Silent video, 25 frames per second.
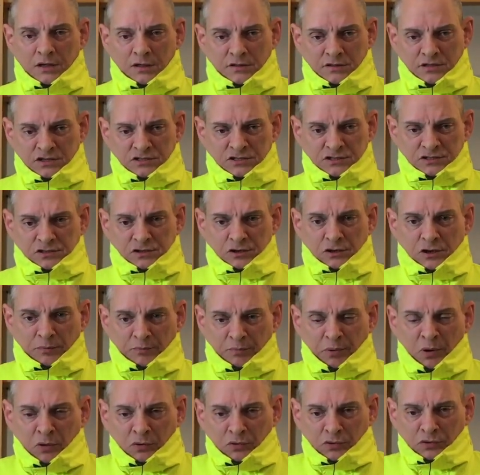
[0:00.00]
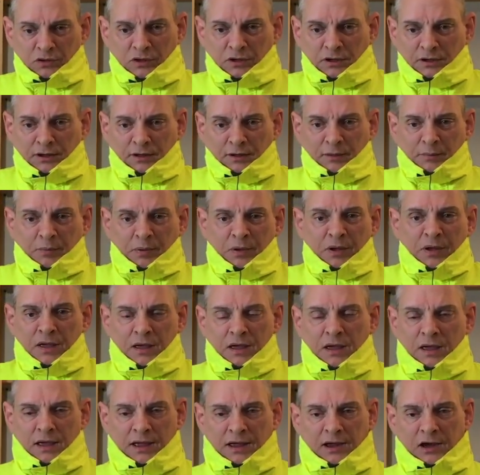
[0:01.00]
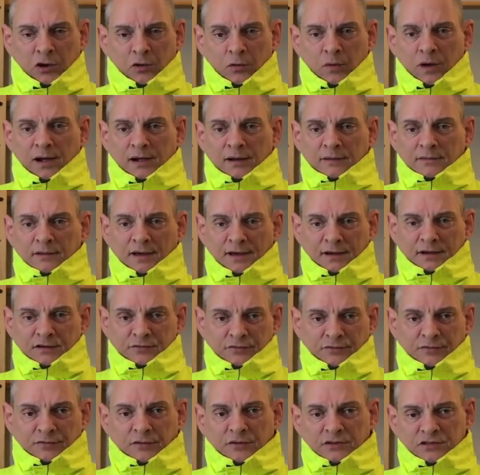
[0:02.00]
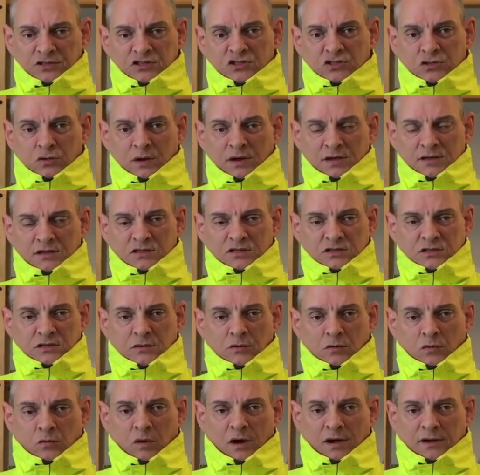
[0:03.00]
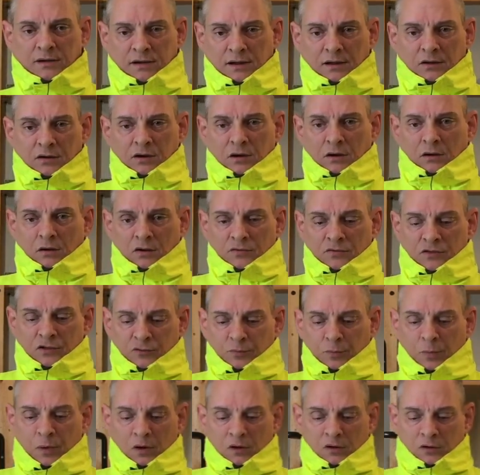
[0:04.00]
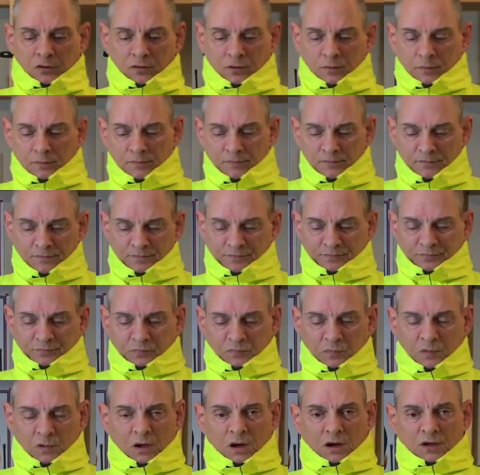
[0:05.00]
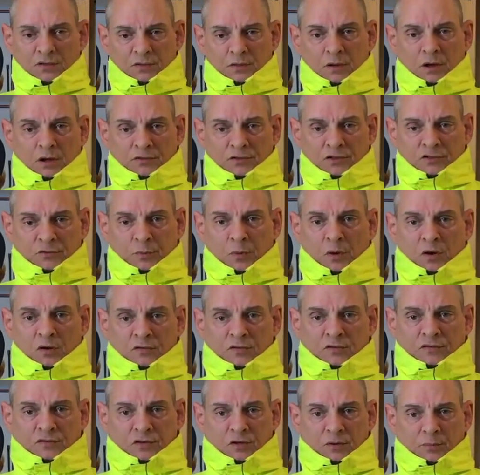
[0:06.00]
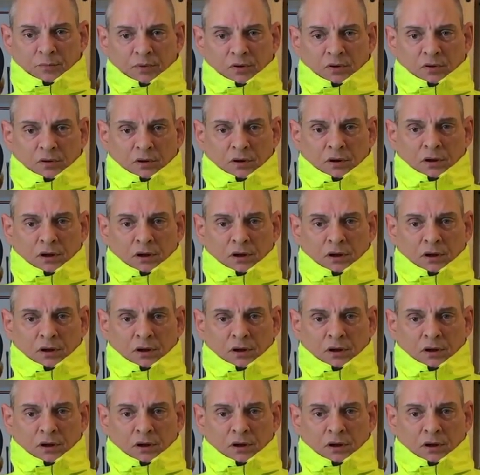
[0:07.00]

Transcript: this is going to pull up and create a lot of stress right down here on this part of the on this part of the zipper.